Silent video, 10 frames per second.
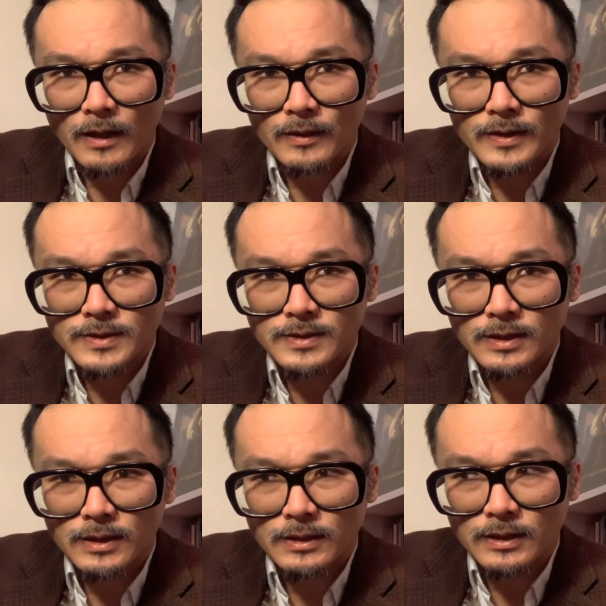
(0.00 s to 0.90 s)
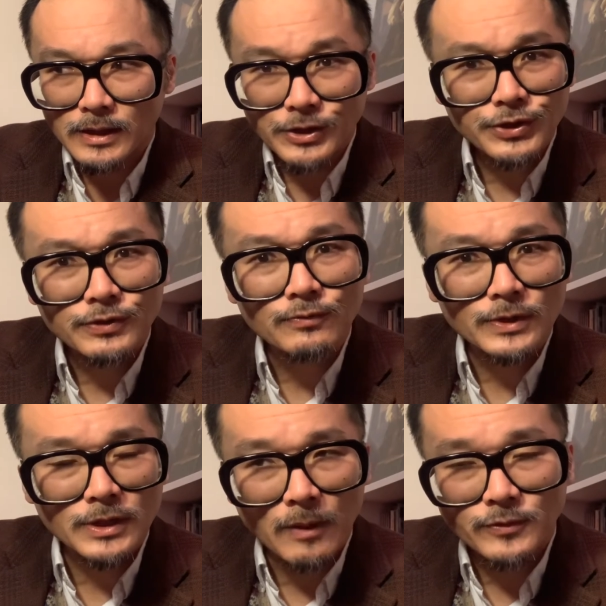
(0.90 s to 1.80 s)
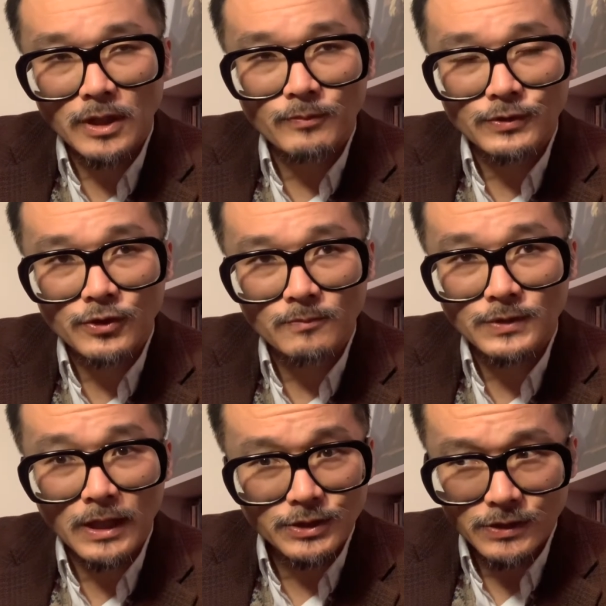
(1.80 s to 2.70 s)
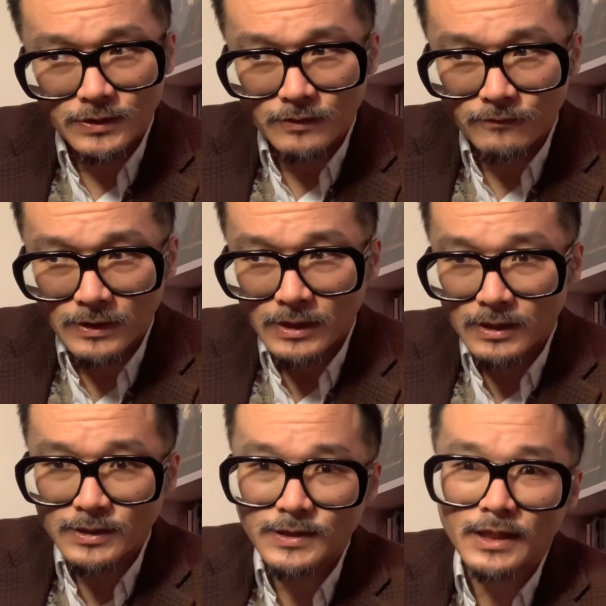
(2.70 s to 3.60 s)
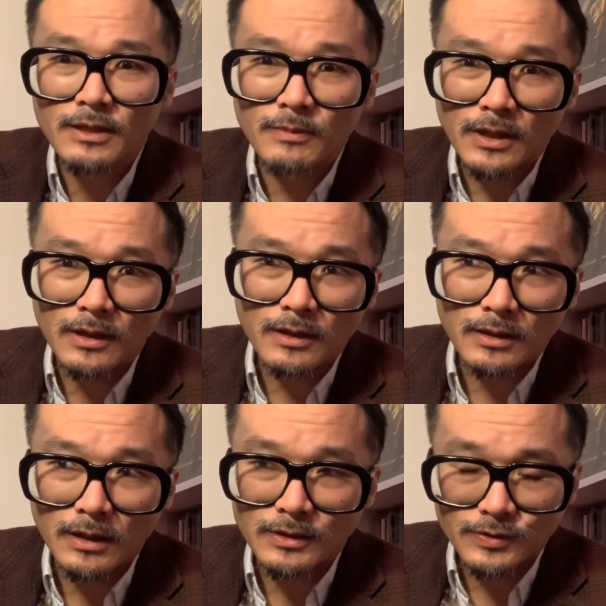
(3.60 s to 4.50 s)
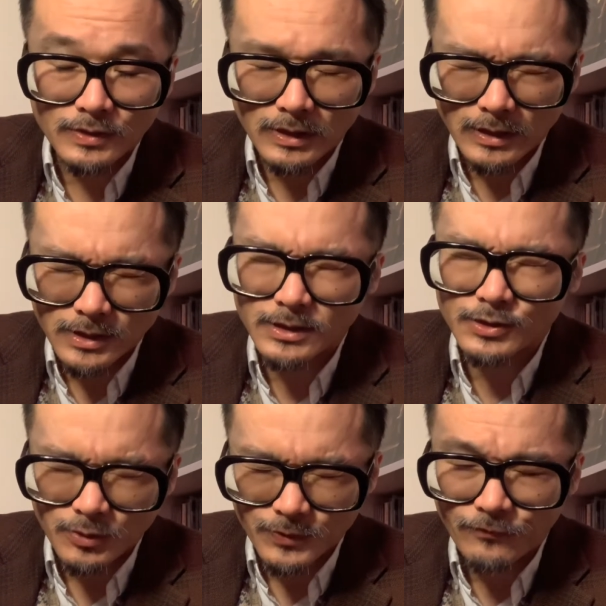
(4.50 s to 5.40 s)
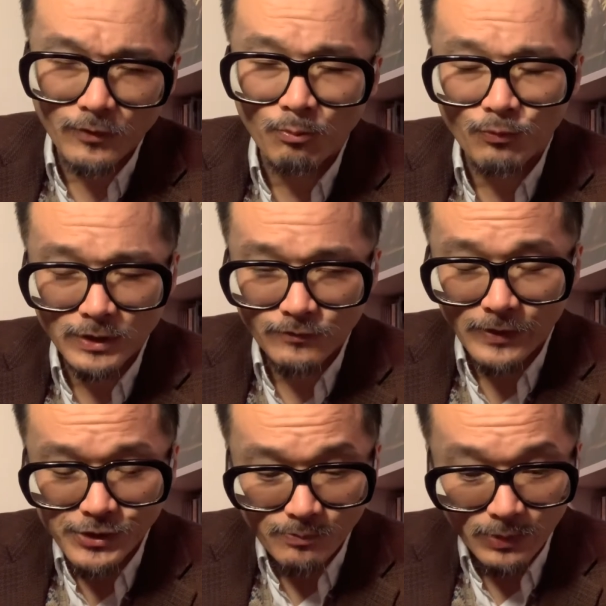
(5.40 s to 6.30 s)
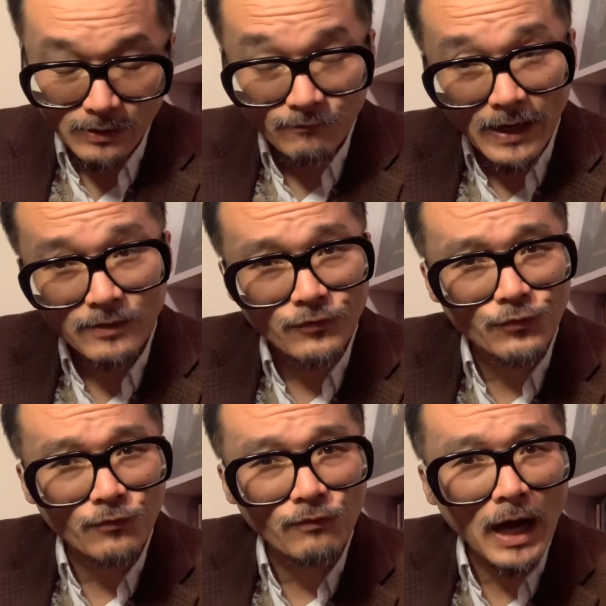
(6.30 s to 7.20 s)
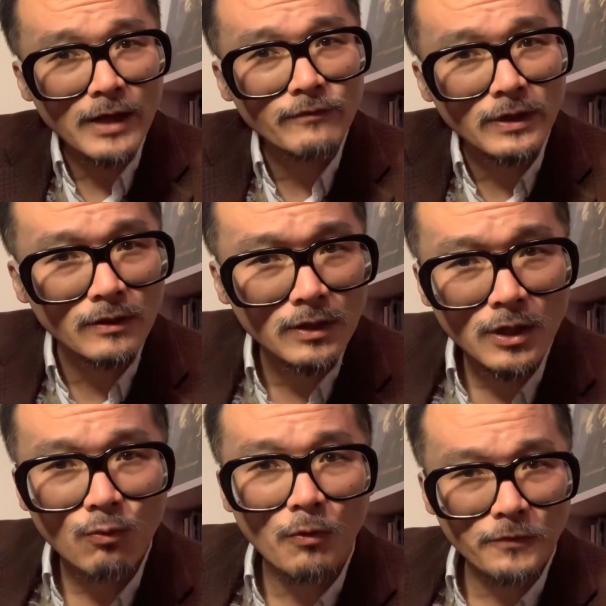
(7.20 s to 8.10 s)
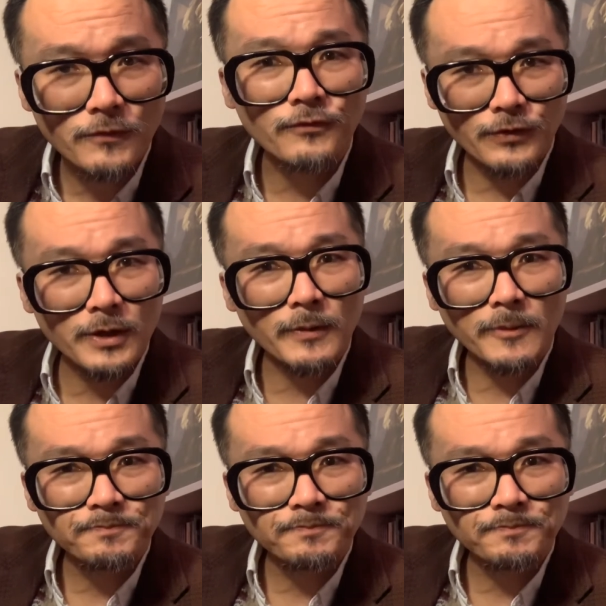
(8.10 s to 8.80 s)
this issue which comes up in terms not just of the cinema, not just in terms of film preservation, but in fact the surviving works of cinema,